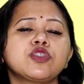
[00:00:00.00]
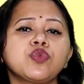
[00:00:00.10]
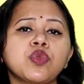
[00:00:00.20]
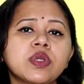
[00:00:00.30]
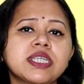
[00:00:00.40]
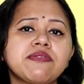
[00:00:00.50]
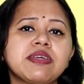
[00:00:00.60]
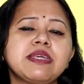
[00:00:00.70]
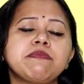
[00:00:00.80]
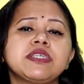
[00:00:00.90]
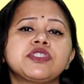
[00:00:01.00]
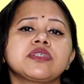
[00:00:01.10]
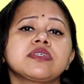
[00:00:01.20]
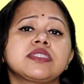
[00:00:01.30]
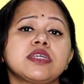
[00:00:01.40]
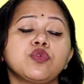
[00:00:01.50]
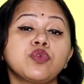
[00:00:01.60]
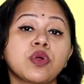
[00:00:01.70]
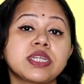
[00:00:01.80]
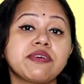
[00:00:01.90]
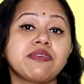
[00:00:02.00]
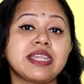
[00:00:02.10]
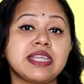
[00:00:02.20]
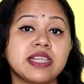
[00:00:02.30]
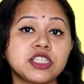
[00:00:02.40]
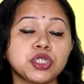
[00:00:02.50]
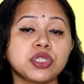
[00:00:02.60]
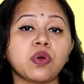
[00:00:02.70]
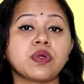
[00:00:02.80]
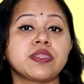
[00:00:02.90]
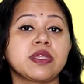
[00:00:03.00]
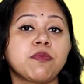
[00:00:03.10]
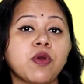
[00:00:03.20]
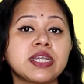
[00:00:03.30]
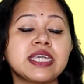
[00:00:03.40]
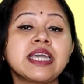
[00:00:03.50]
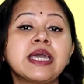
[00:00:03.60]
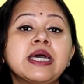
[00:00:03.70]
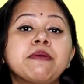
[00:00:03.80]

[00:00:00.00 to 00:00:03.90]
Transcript: they do not have any blisters, they do not have any lesion on their body,